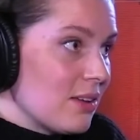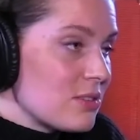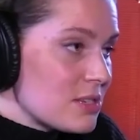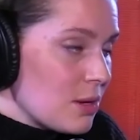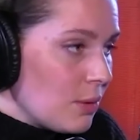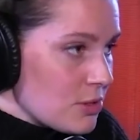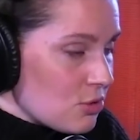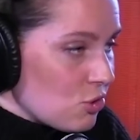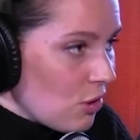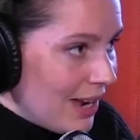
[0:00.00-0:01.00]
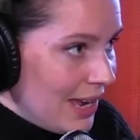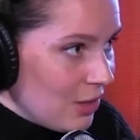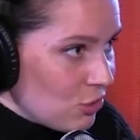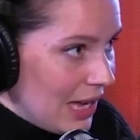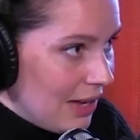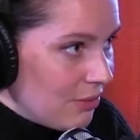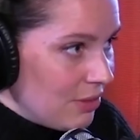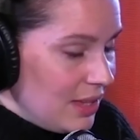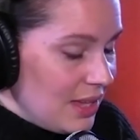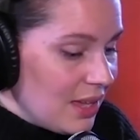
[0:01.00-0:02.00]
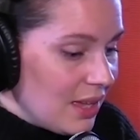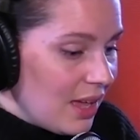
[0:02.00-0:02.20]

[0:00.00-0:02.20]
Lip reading: So also trying to have the